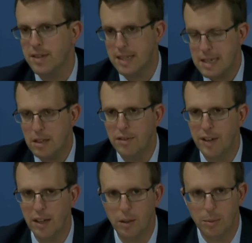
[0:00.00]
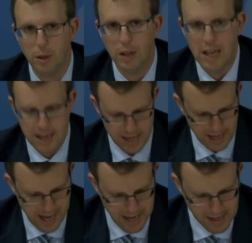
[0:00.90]
still available
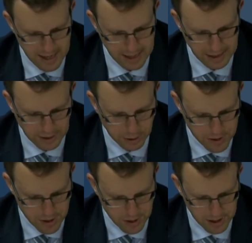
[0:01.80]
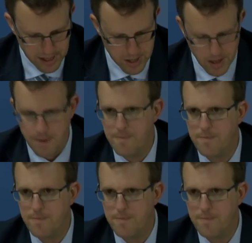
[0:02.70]
in illegal circulation.